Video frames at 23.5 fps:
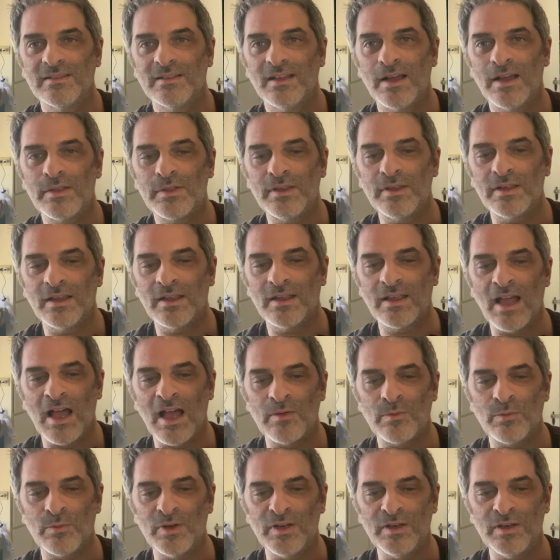I think it
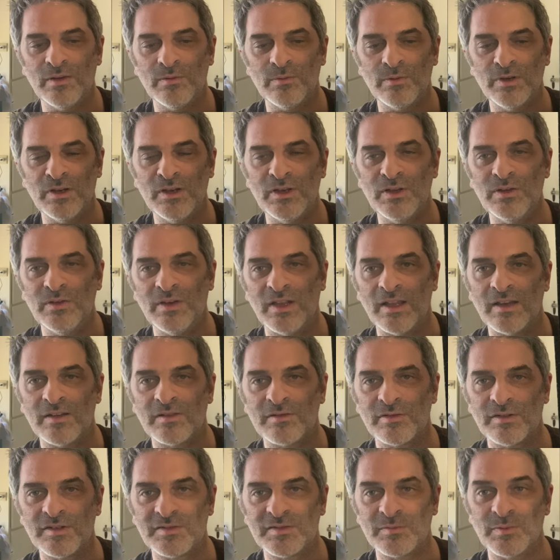got renewed
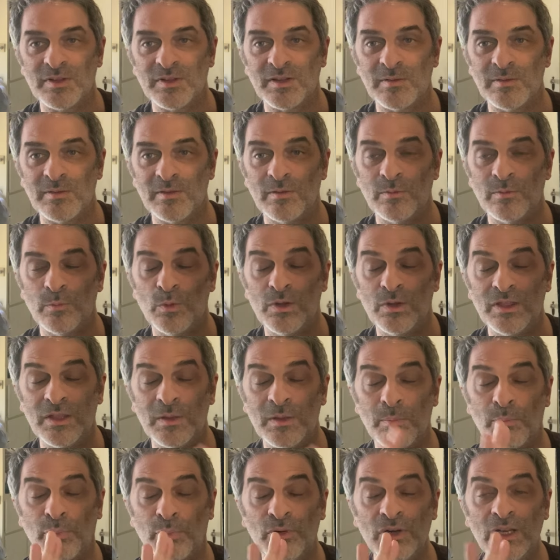interest when
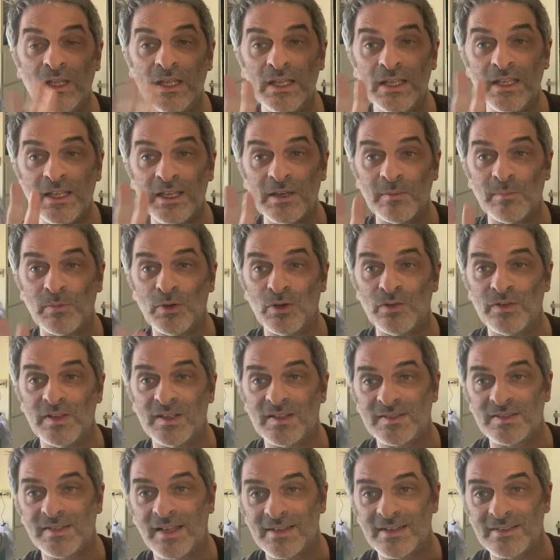the brilliant movie
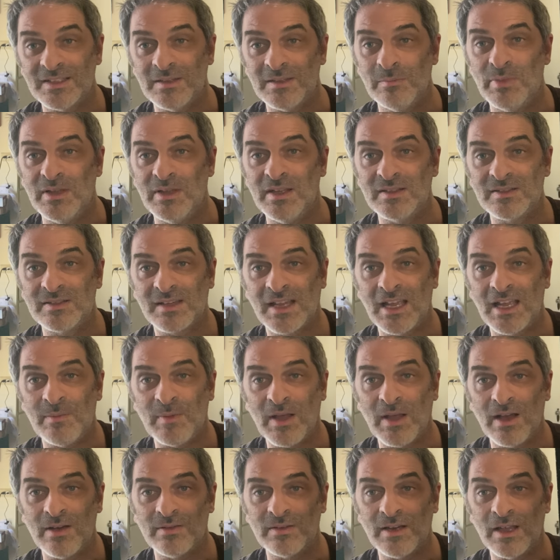Sexy Beast came
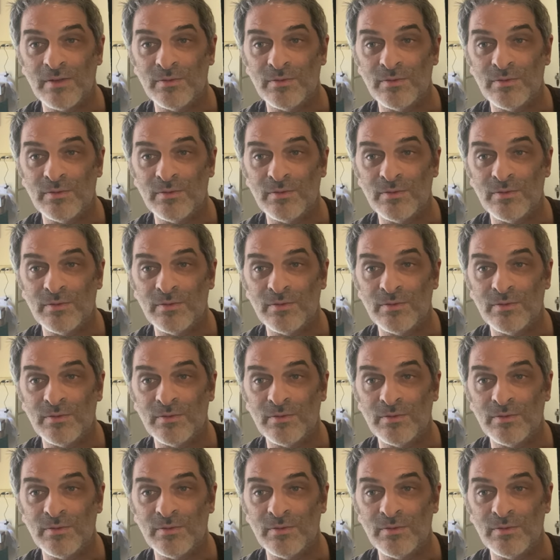out.